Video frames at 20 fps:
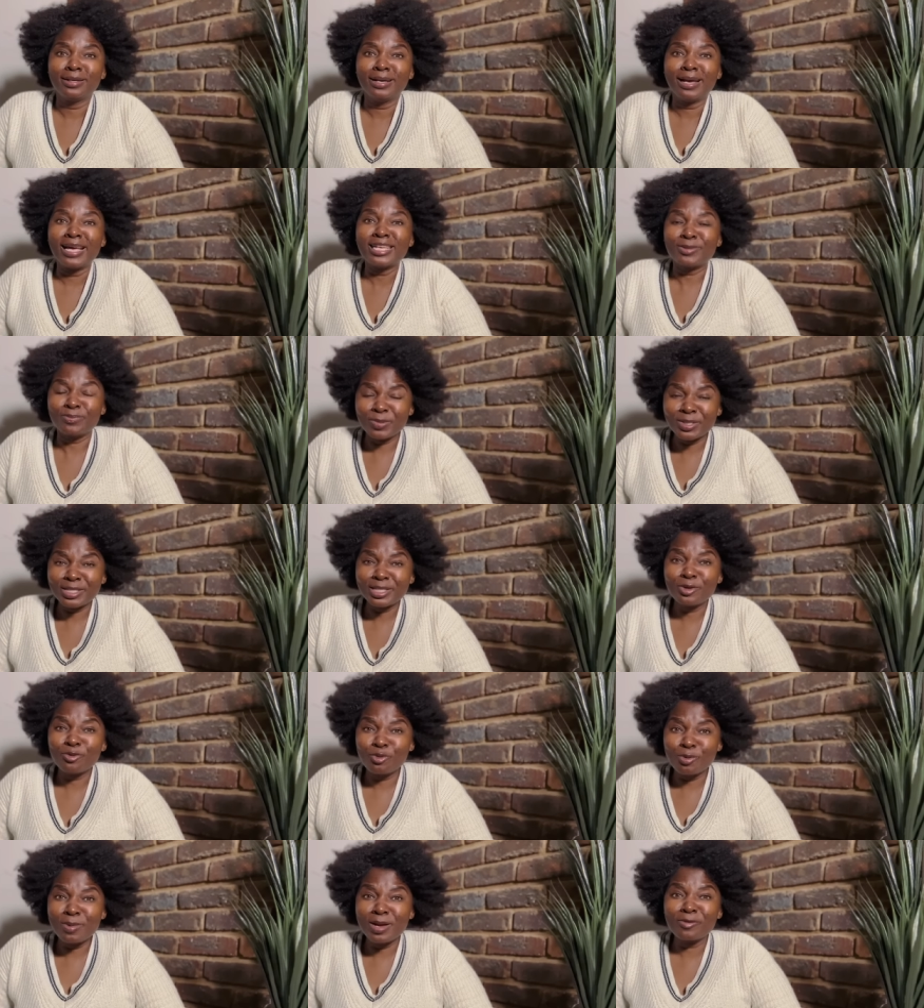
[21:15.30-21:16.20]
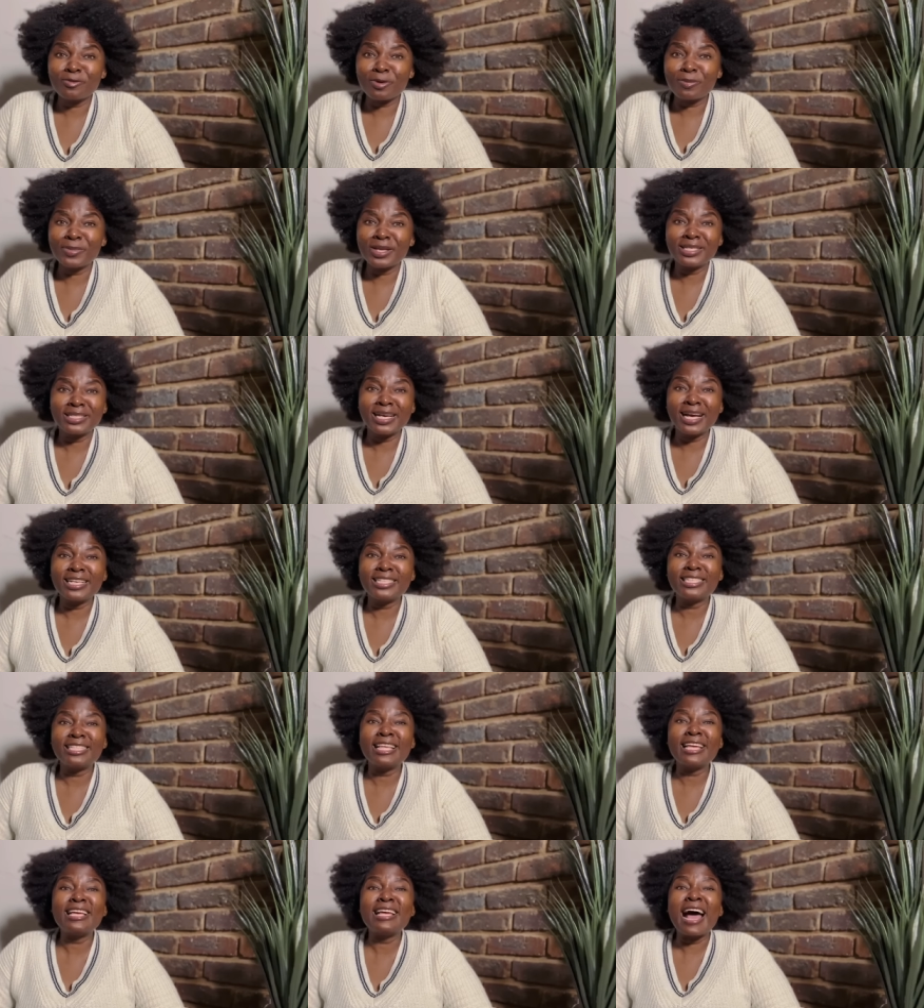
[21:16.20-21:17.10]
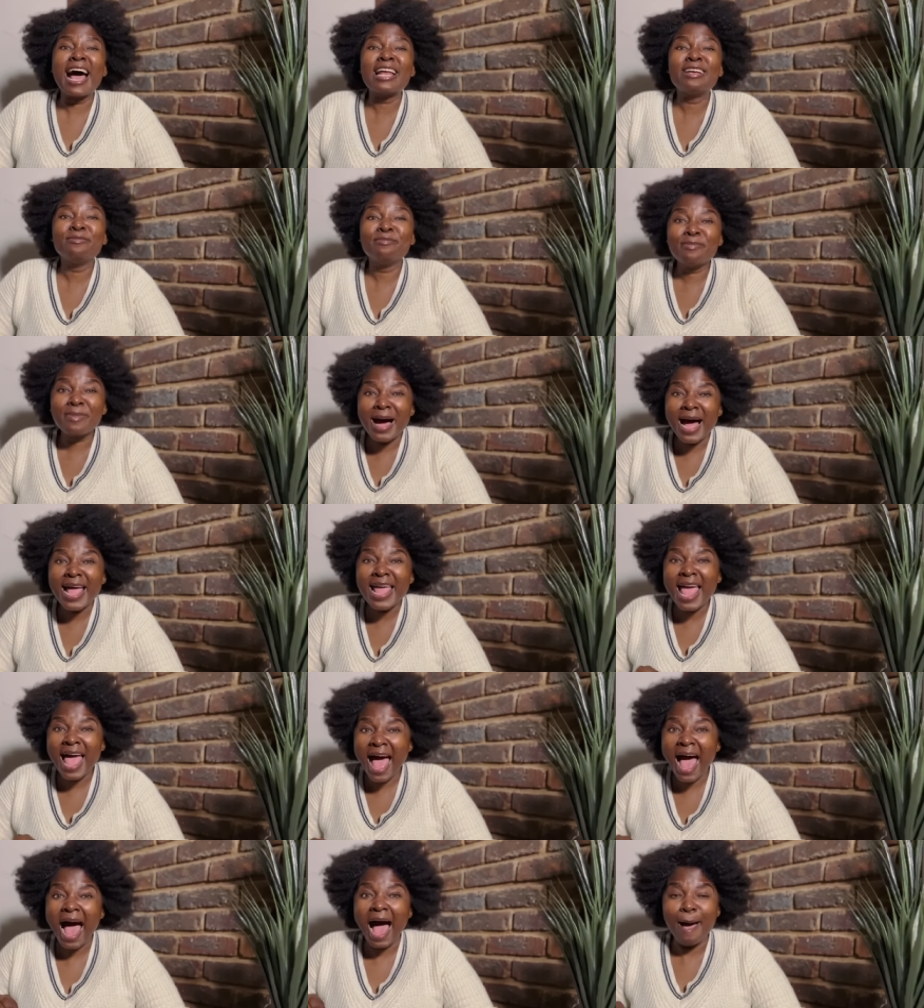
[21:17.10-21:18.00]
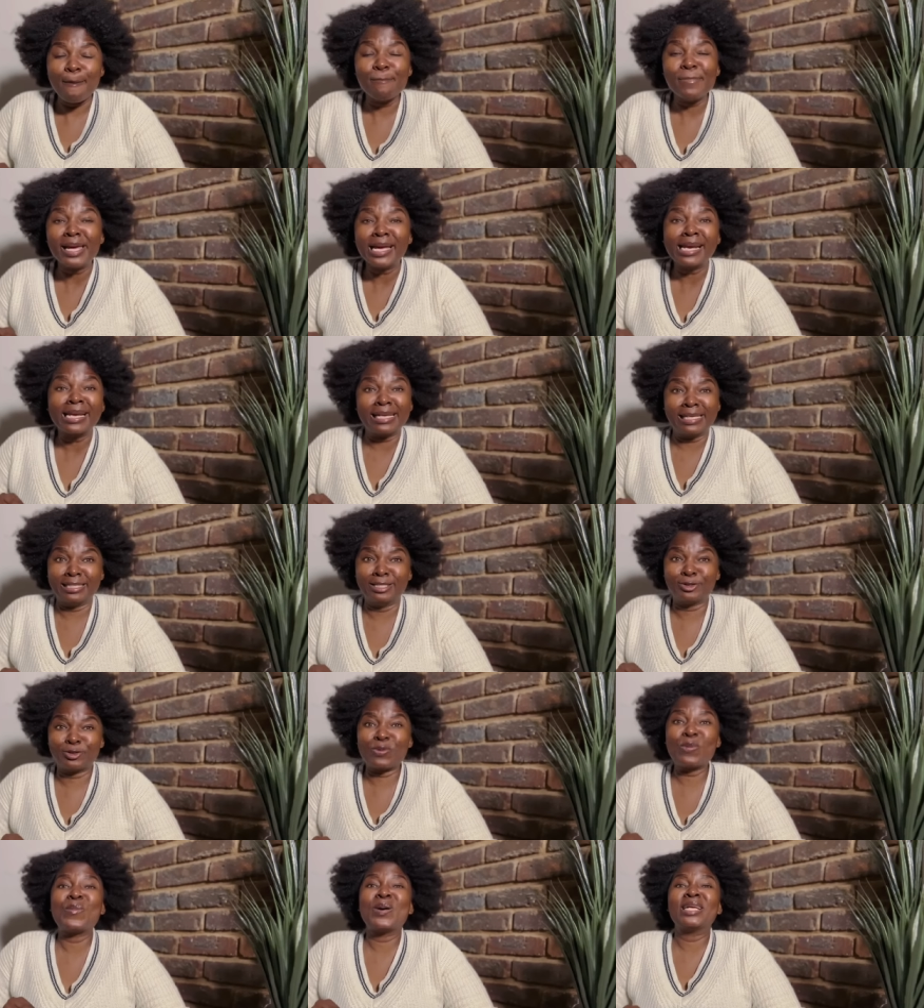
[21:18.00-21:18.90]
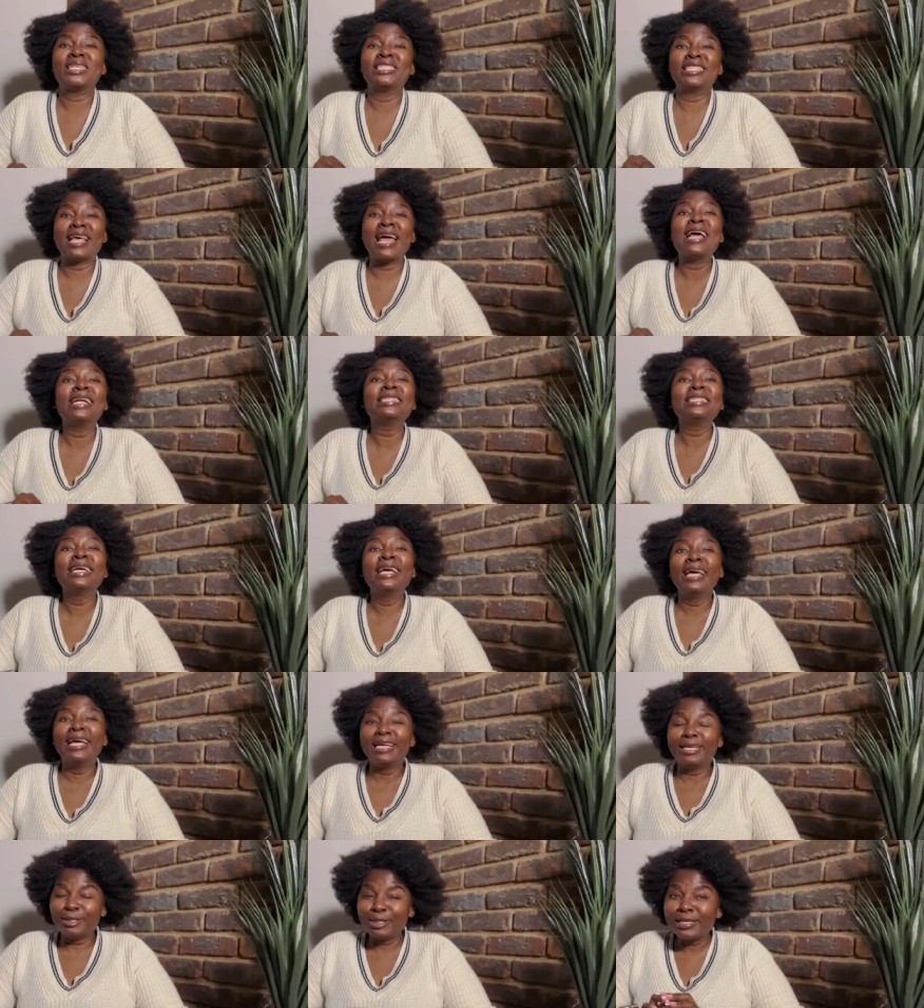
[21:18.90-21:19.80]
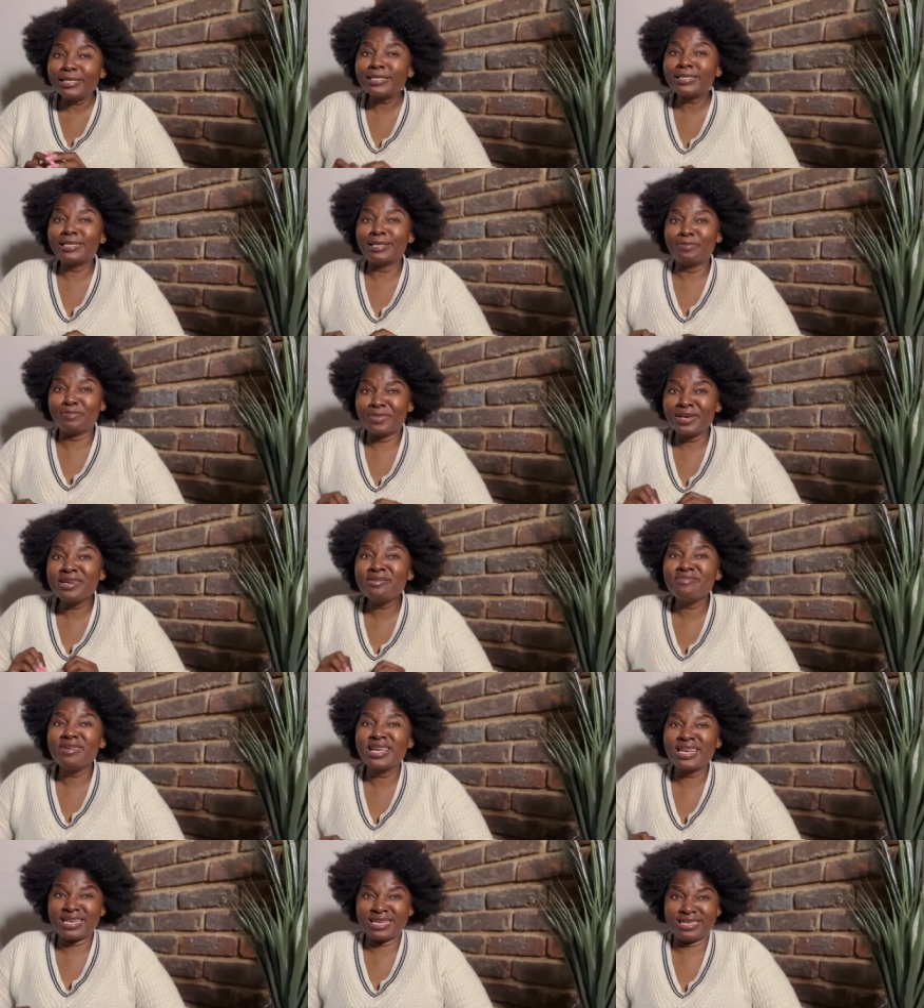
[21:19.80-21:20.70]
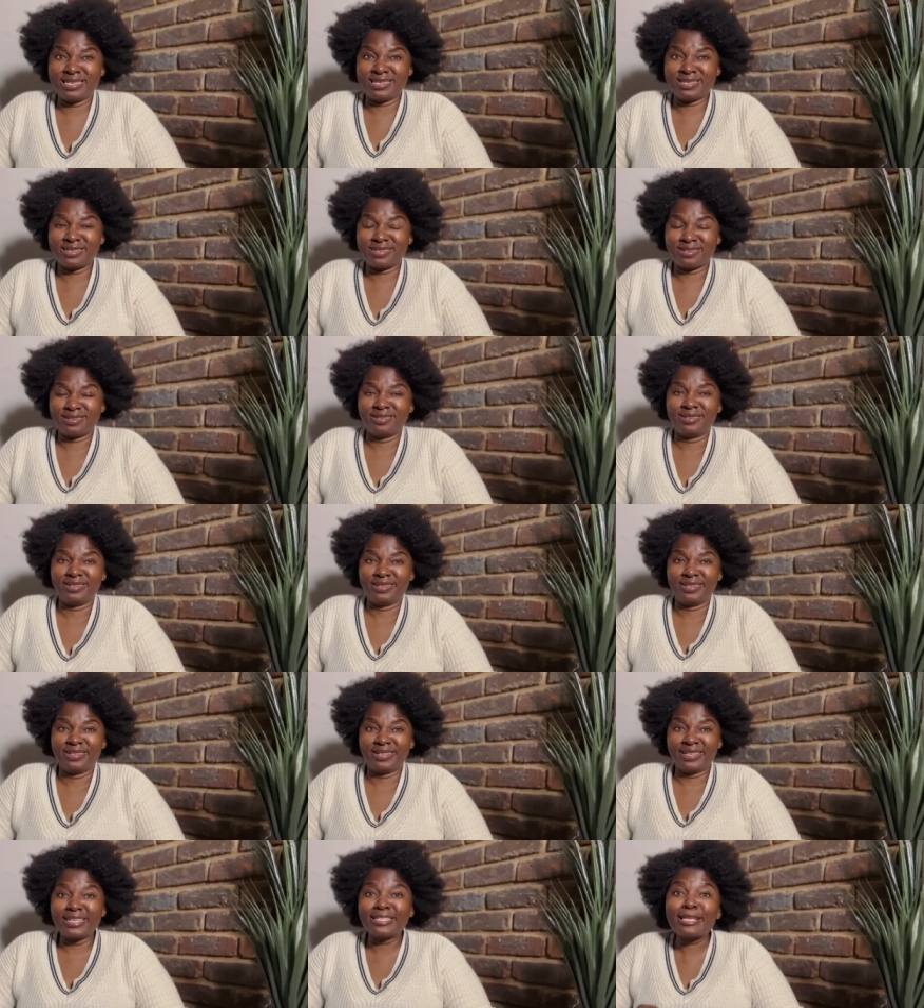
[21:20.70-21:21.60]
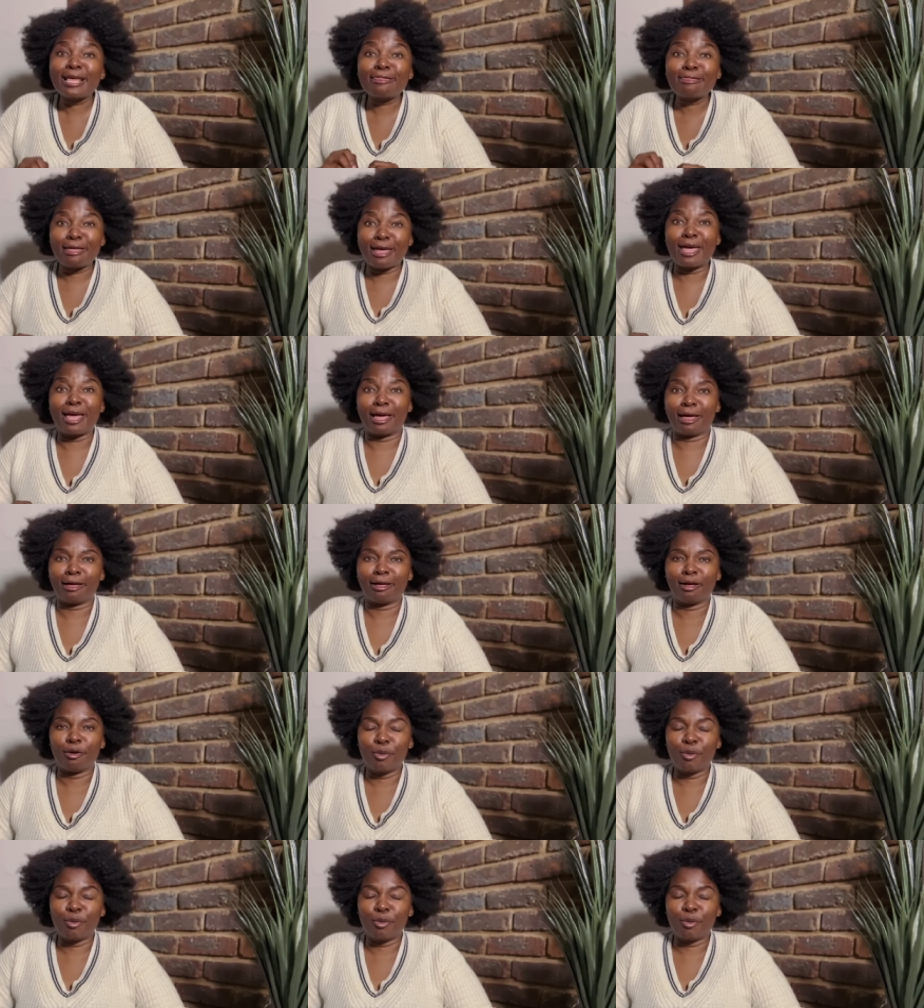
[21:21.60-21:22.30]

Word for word: Especially women from the church, they admire marriage so much that, listen, being married is a thing.